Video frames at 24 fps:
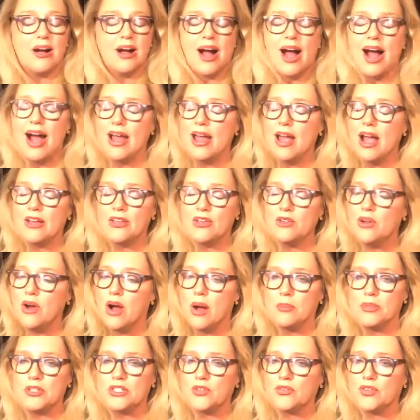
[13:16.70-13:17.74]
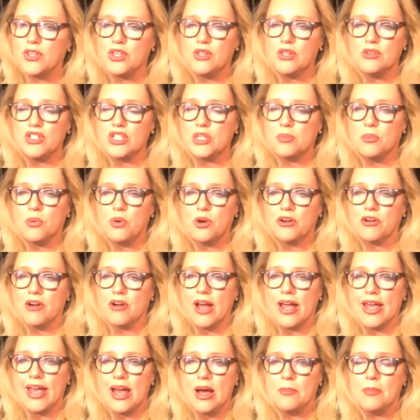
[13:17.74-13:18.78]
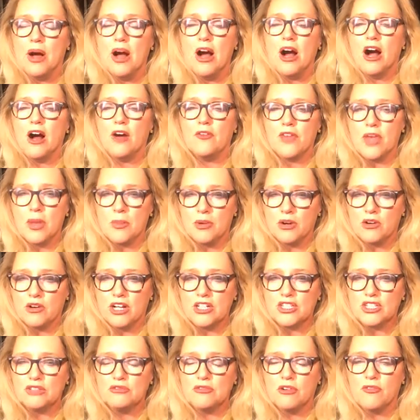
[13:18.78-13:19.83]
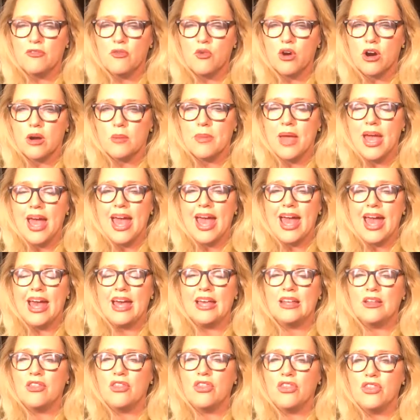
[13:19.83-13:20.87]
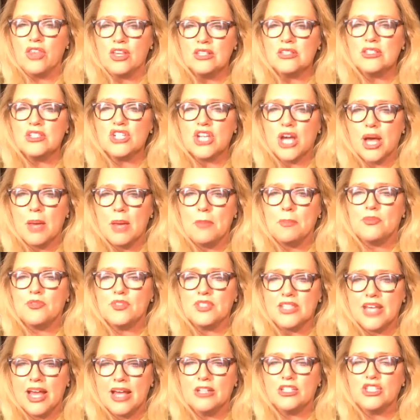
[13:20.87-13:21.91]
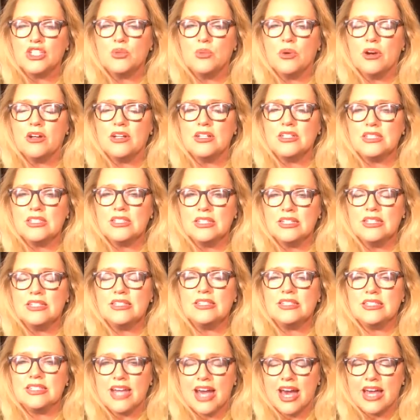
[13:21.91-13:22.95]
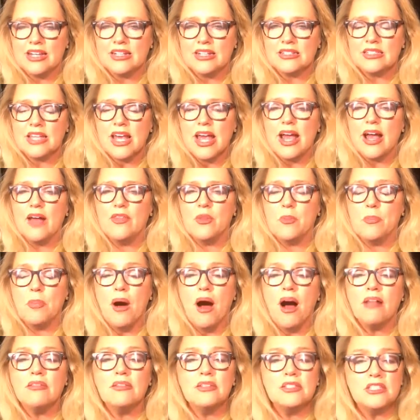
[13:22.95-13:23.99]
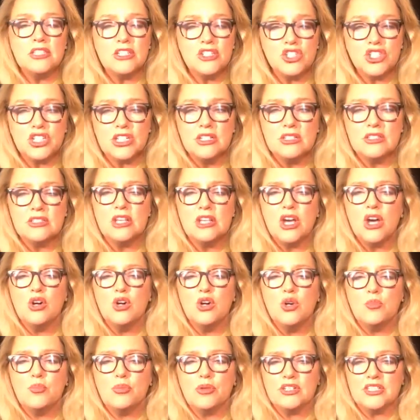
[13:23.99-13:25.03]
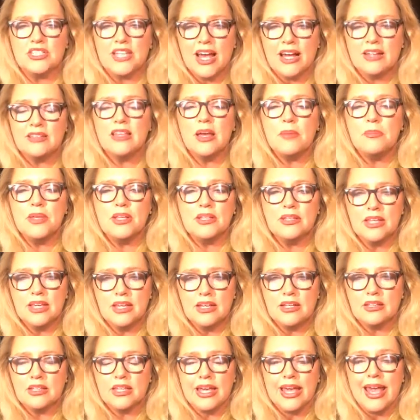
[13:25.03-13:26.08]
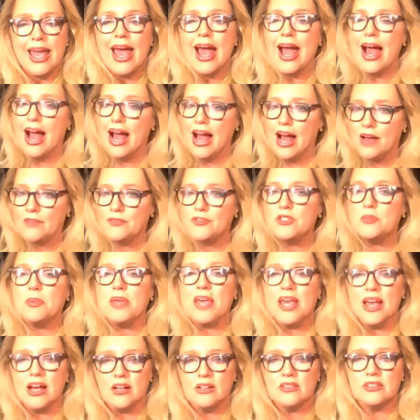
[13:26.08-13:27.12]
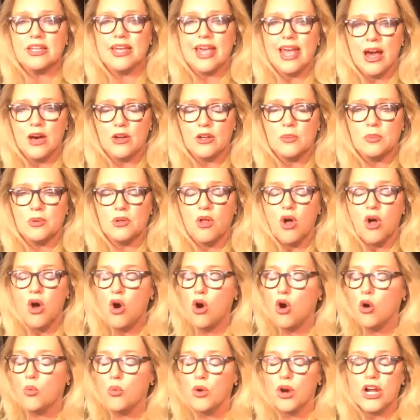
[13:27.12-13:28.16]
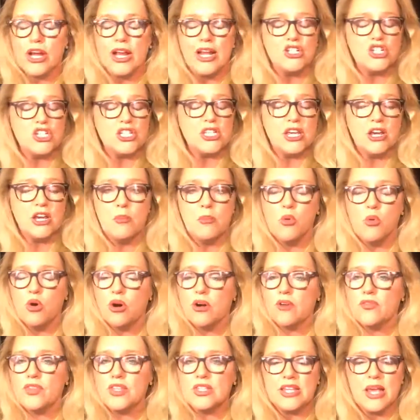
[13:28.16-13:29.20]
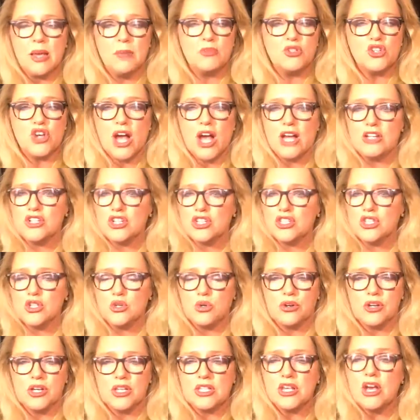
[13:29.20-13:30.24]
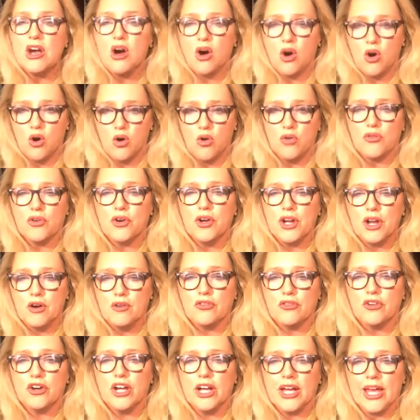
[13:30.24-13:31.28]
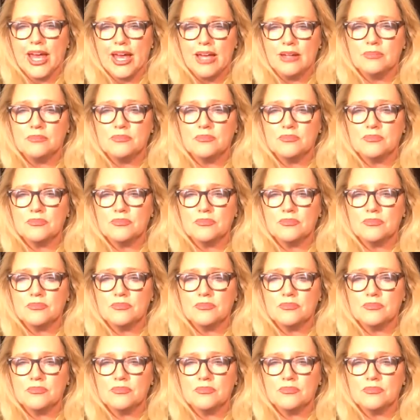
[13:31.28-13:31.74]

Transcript: how much of a huge supporter I am of immigration reform, and this type of sanctuary city status, and the politicians who protect them illegally have to be held accountable, or we're going to just hear more of the same tragic stories over and over again.